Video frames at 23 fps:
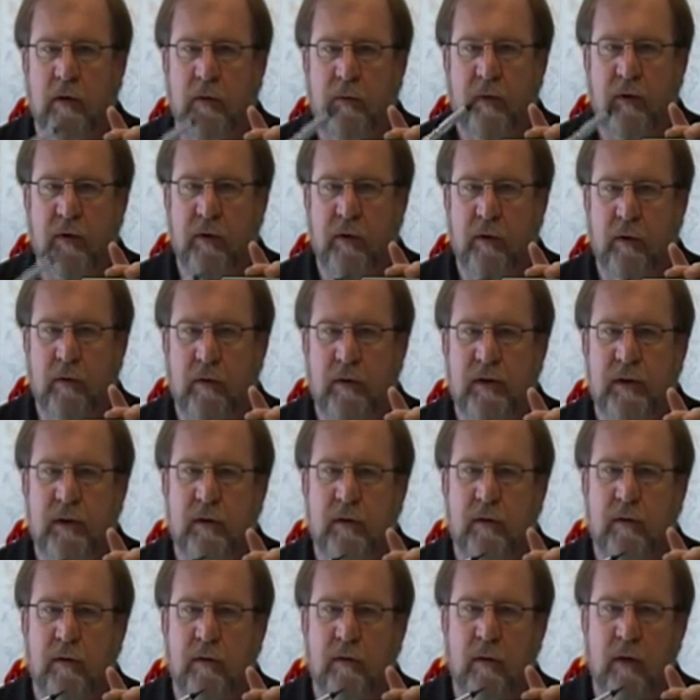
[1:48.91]
to
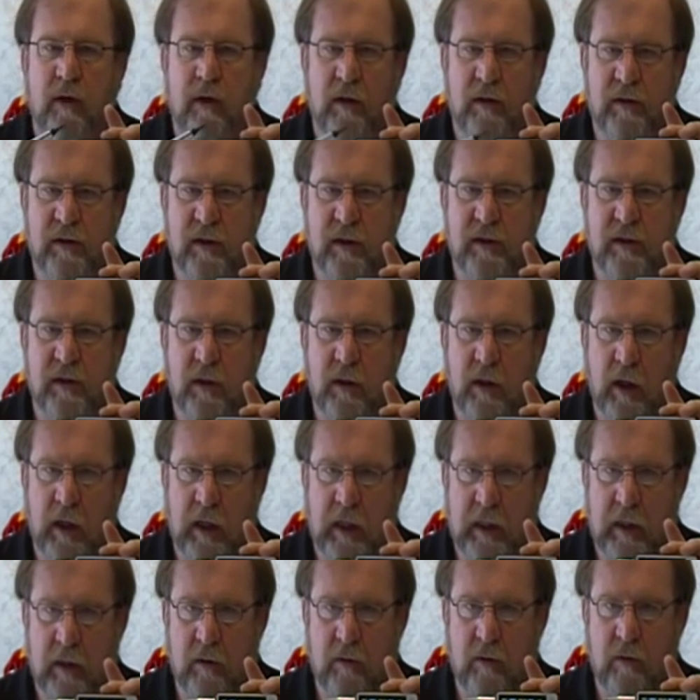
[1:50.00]
produce the consistent
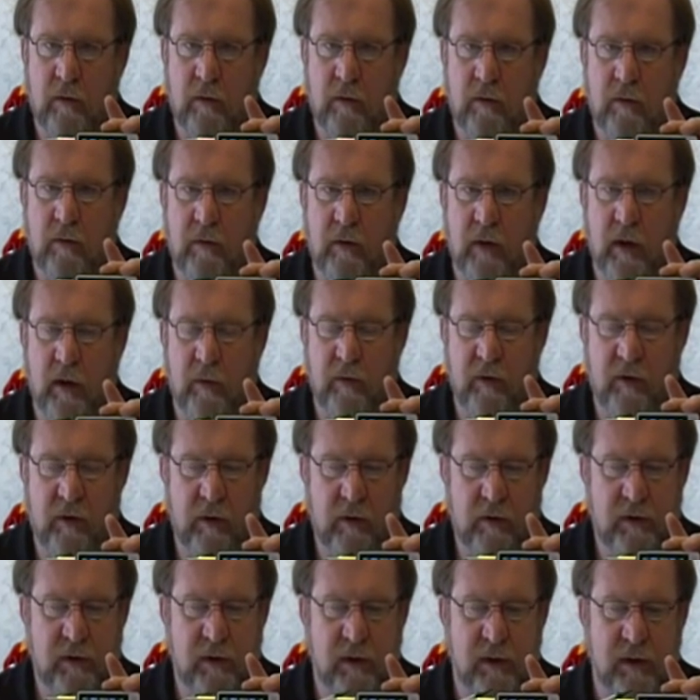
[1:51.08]
hit that it
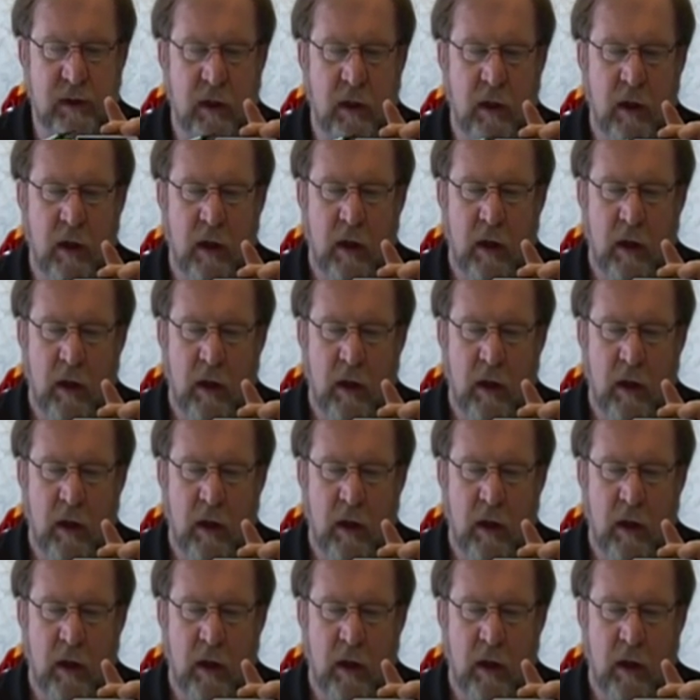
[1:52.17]
produces,